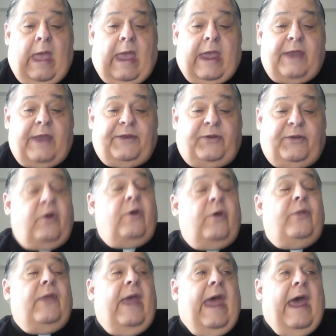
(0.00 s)
In
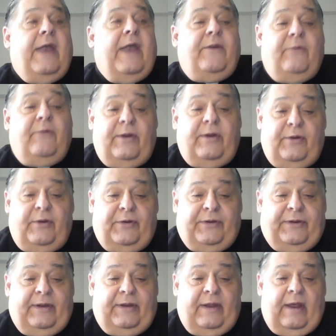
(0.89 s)
turn, they had to
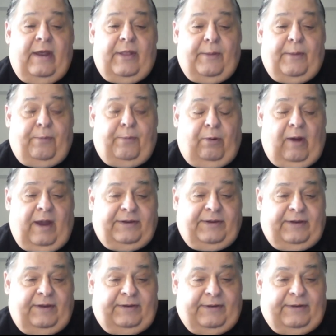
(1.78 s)
reduce the
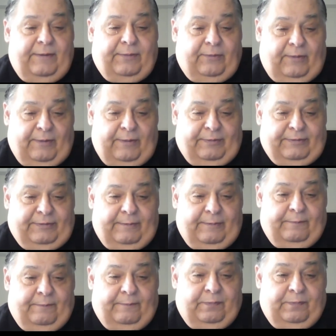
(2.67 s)
price of subscription.
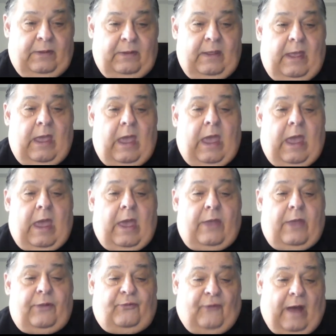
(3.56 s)

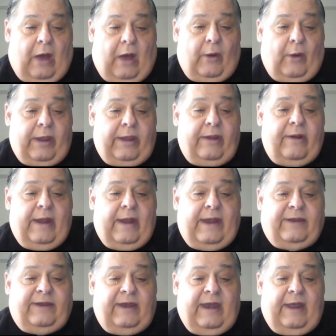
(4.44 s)
The following year,
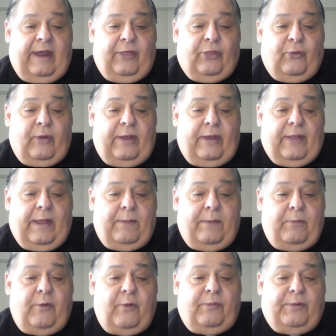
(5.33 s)
1883, they
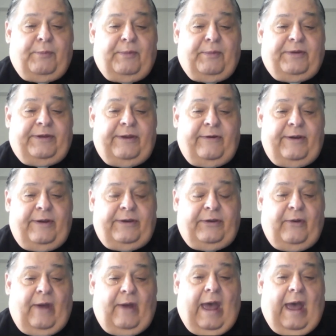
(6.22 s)
moved to
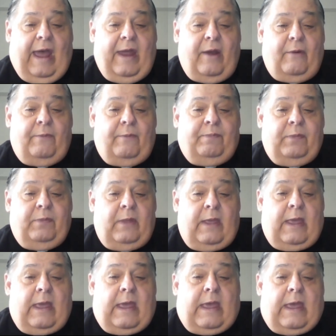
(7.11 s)
Bucyrus, Ohio.
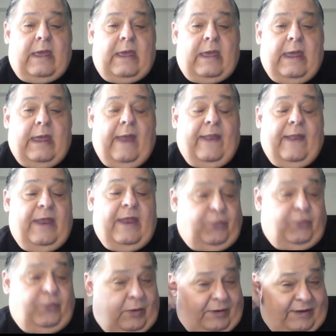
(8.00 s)
And
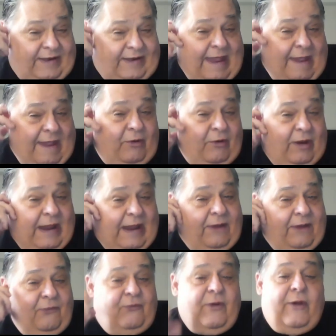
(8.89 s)
this was never
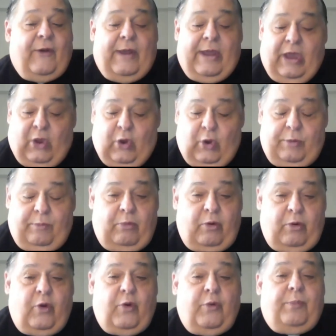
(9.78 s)
a very good
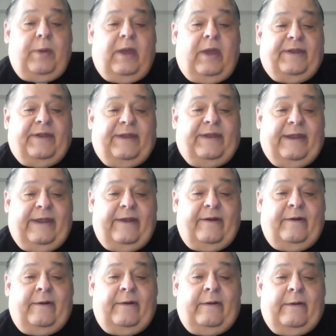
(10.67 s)
move because
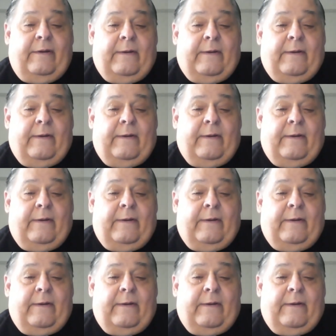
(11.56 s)
here,